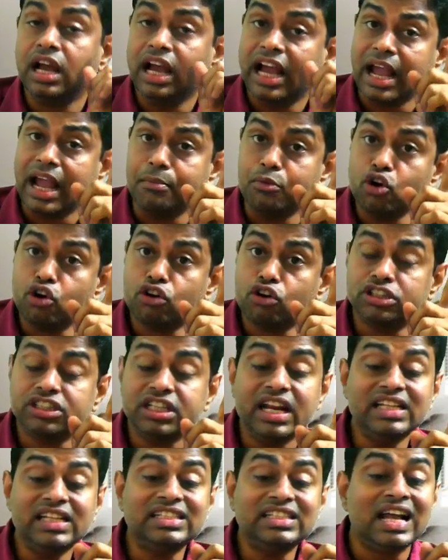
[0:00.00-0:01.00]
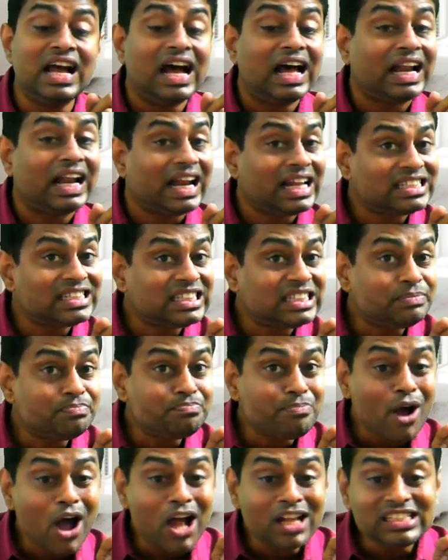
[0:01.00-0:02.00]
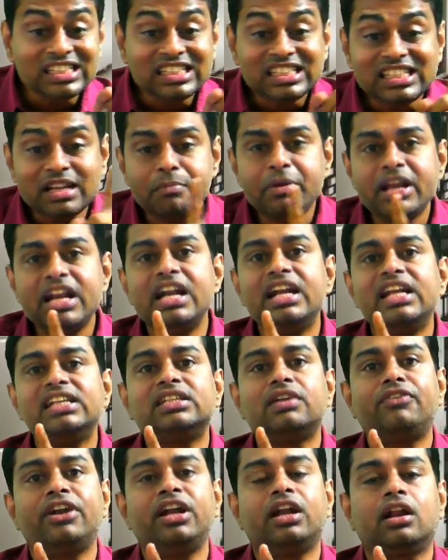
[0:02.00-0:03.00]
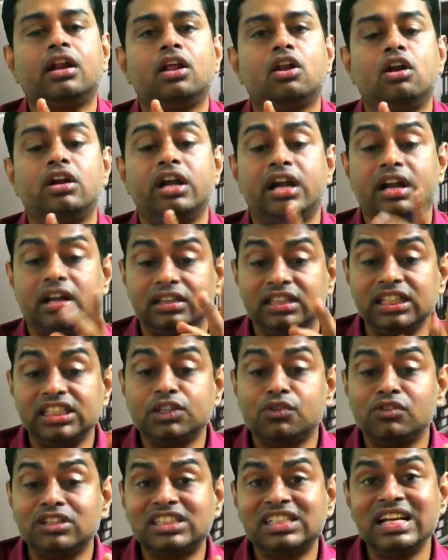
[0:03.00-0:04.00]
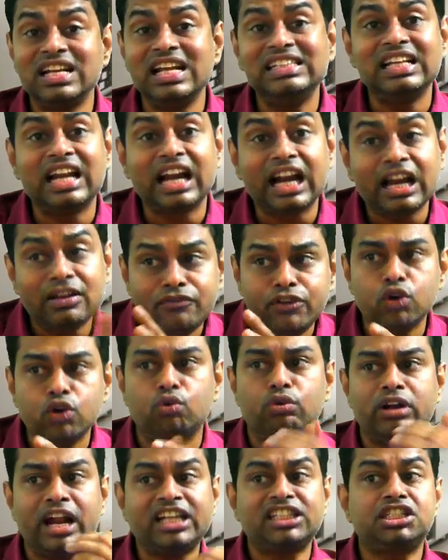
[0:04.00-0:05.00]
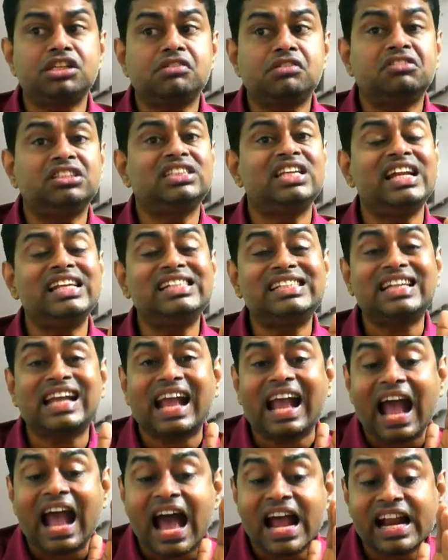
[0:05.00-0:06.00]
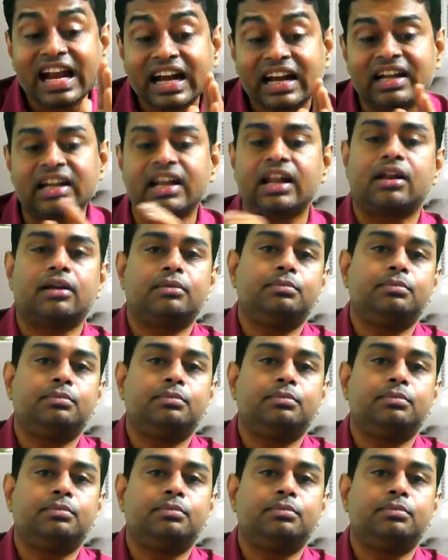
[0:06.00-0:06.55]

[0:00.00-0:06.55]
Above question is responsibilities of internal auditor. This question is review. Next question is character.